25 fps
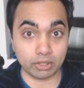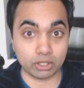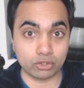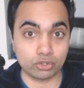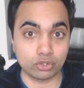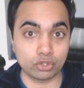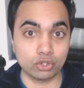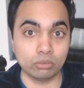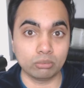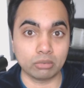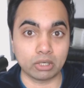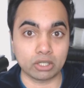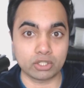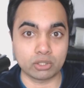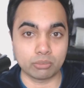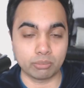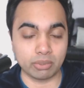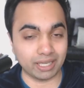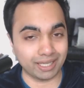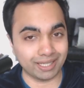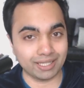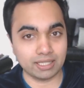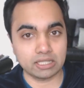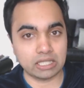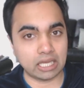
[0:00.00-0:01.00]
bit too much, a
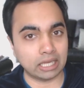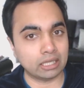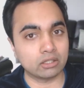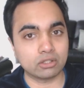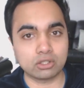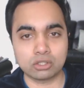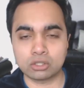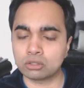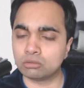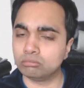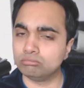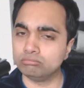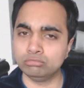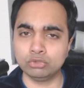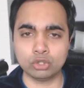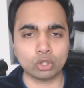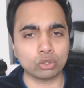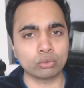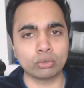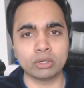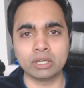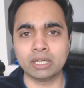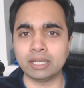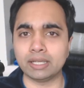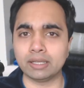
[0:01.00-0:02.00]
bit intense.
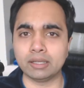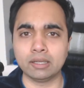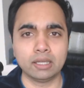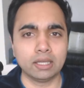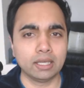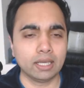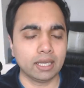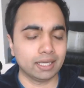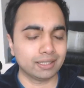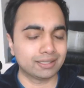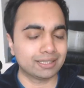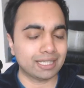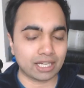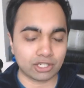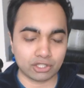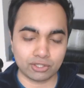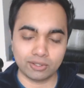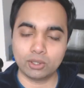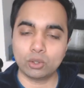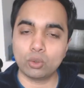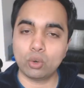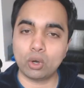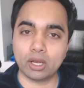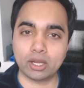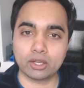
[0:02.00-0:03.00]
Not really. It's
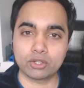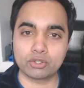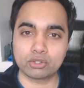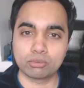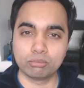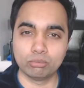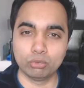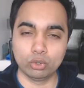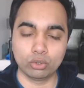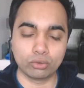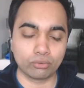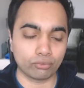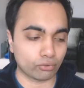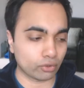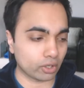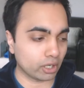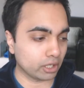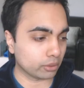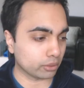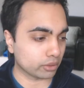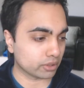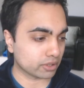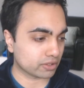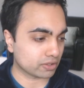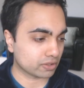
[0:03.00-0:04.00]
actually quite a smooth
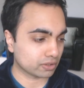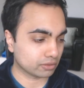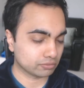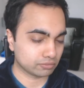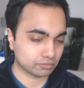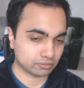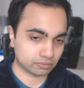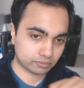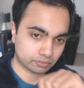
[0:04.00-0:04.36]
fragrance.